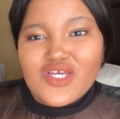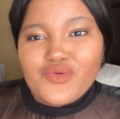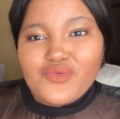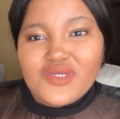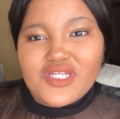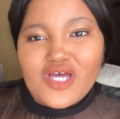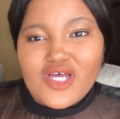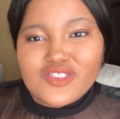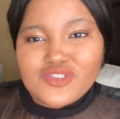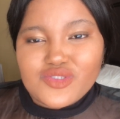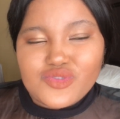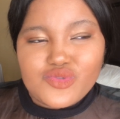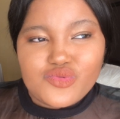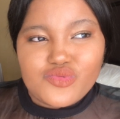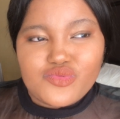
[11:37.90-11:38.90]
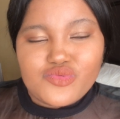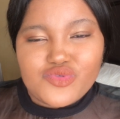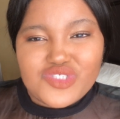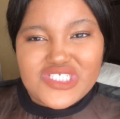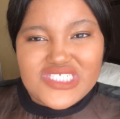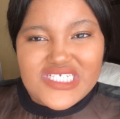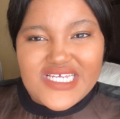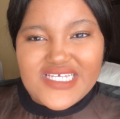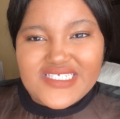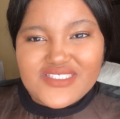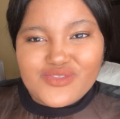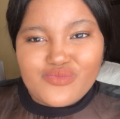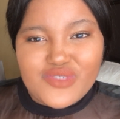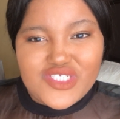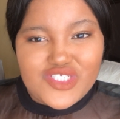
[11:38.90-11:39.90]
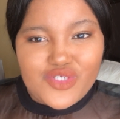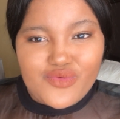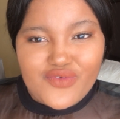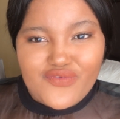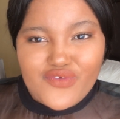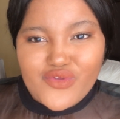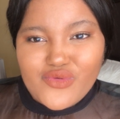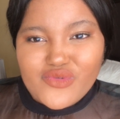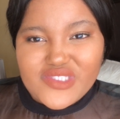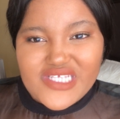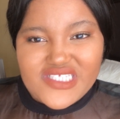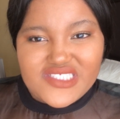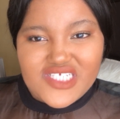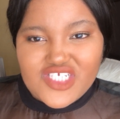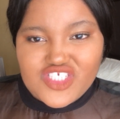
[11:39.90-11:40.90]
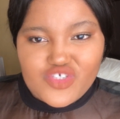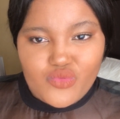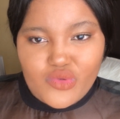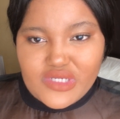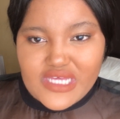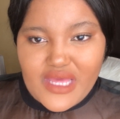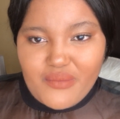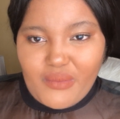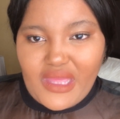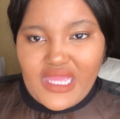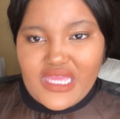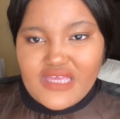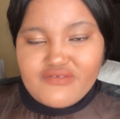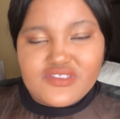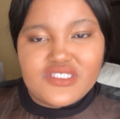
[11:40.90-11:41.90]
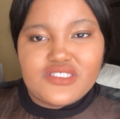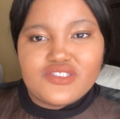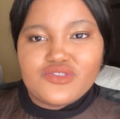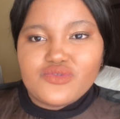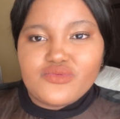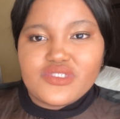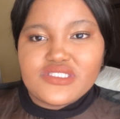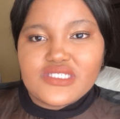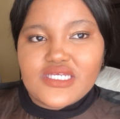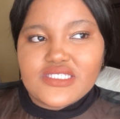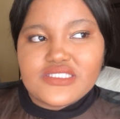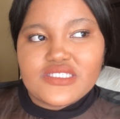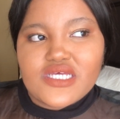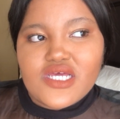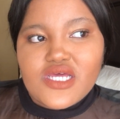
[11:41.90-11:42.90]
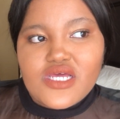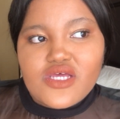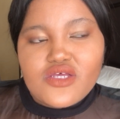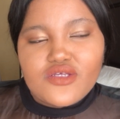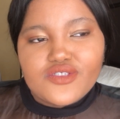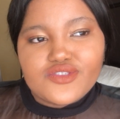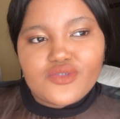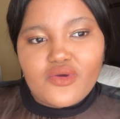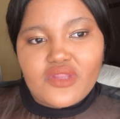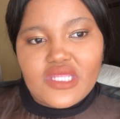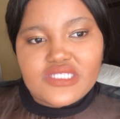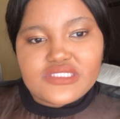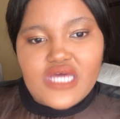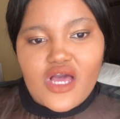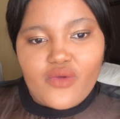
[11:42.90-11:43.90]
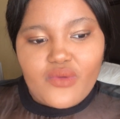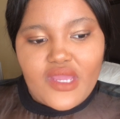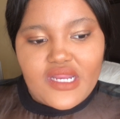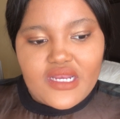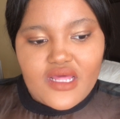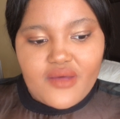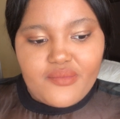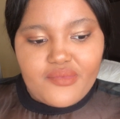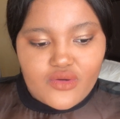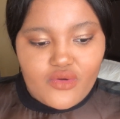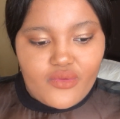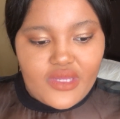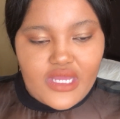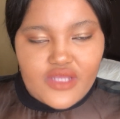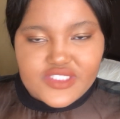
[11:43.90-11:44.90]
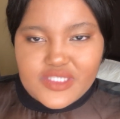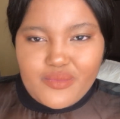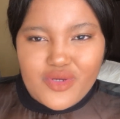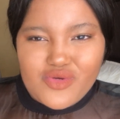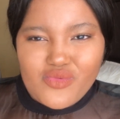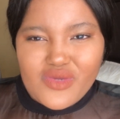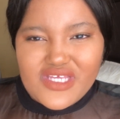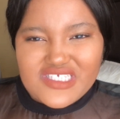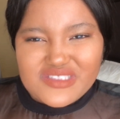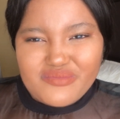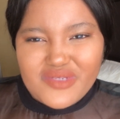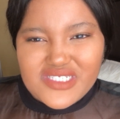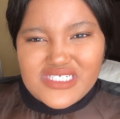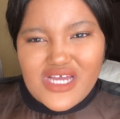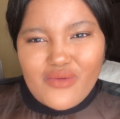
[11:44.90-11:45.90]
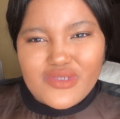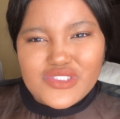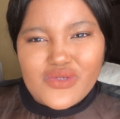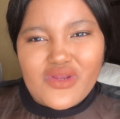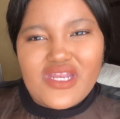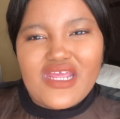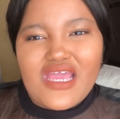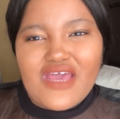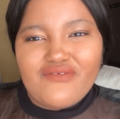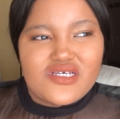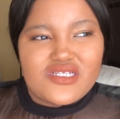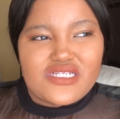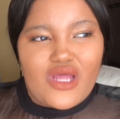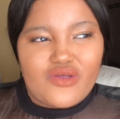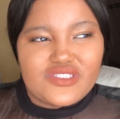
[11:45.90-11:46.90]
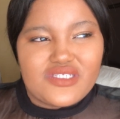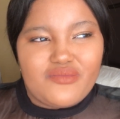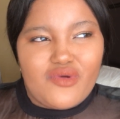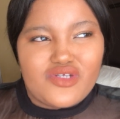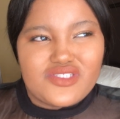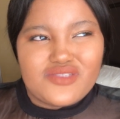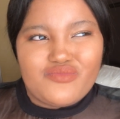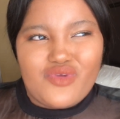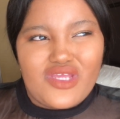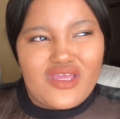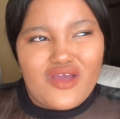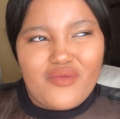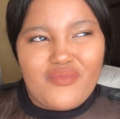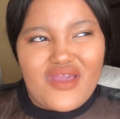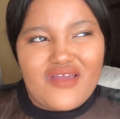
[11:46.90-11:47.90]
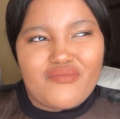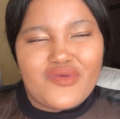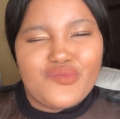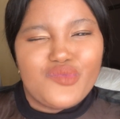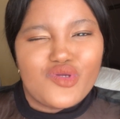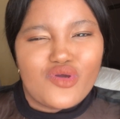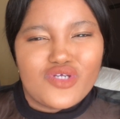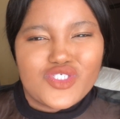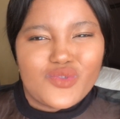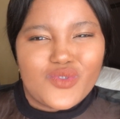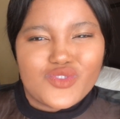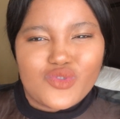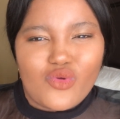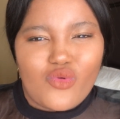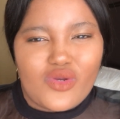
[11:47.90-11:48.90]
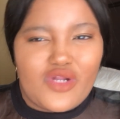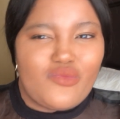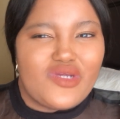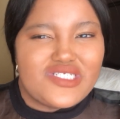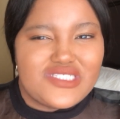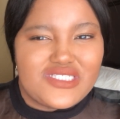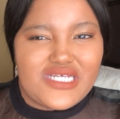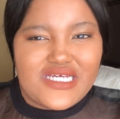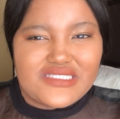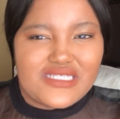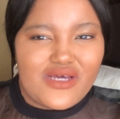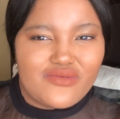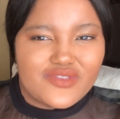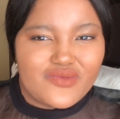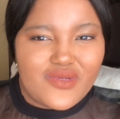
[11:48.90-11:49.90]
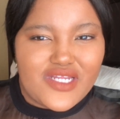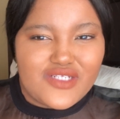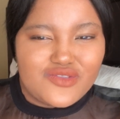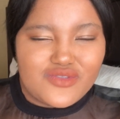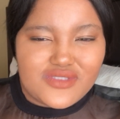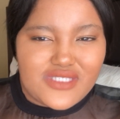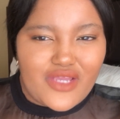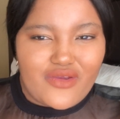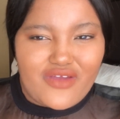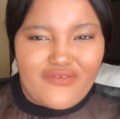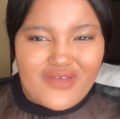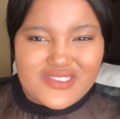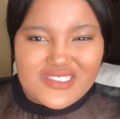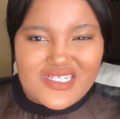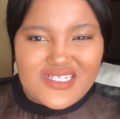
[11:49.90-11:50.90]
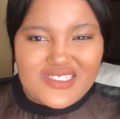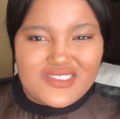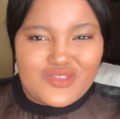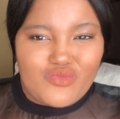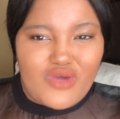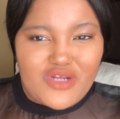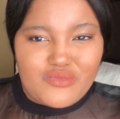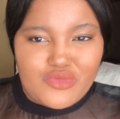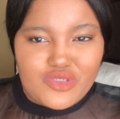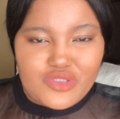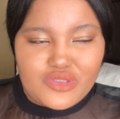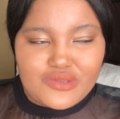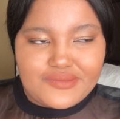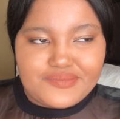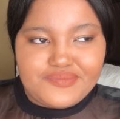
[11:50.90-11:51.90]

We had asked her to retest, but she refused and said she won't come back if she needs to retest. So that's how we ended up going our separate ways. But I was already having doubts about bringing her back. But because she was so good at what she does, I was willing to sacrifice at least one more year.